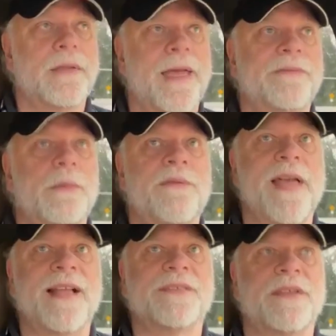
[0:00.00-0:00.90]
You have to be
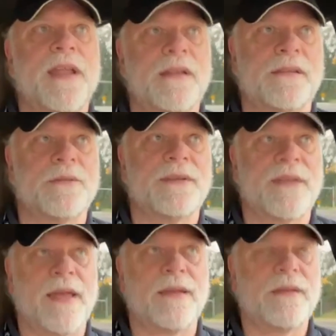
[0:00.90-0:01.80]
vaccinated to
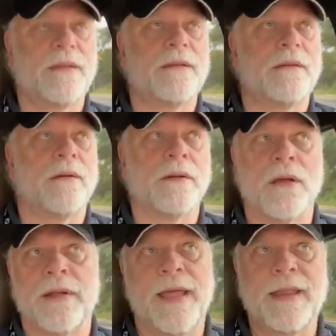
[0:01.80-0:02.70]
attend or
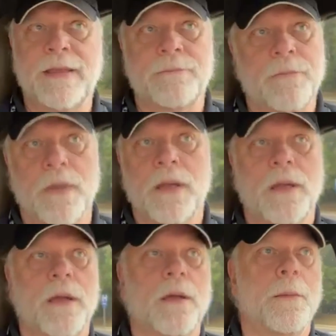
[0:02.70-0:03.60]
go to any
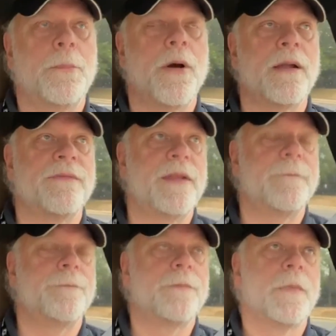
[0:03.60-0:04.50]
part of it,
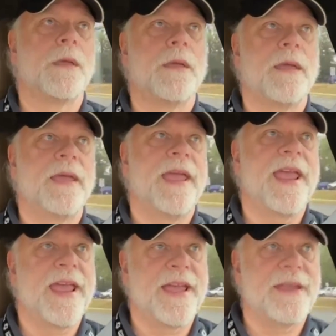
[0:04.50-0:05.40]

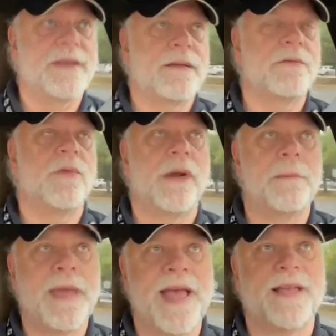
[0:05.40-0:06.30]
and wear
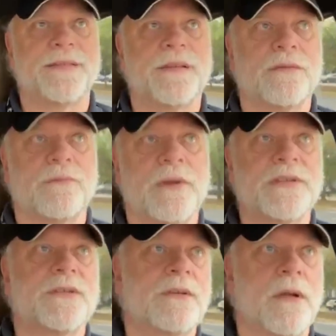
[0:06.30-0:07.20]
a mask.
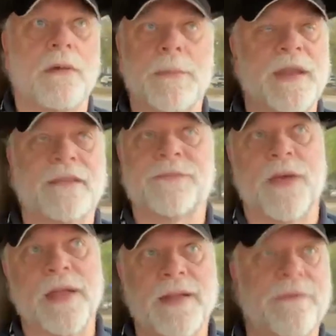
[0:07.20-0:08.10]
Which you know, I mean, it's
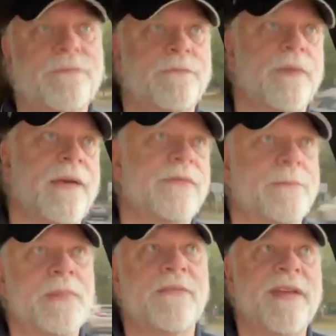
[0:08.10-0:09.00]
fine. I've
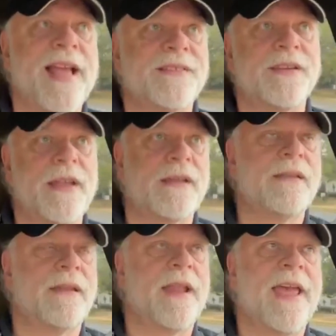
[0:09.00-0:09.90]
I've been vaccinated
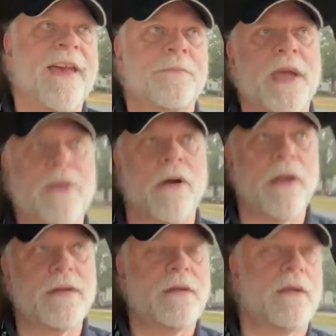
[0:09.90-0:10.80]
and I have my
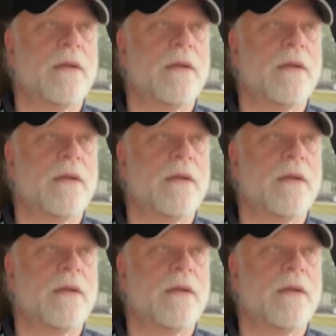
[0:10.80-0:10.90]
card.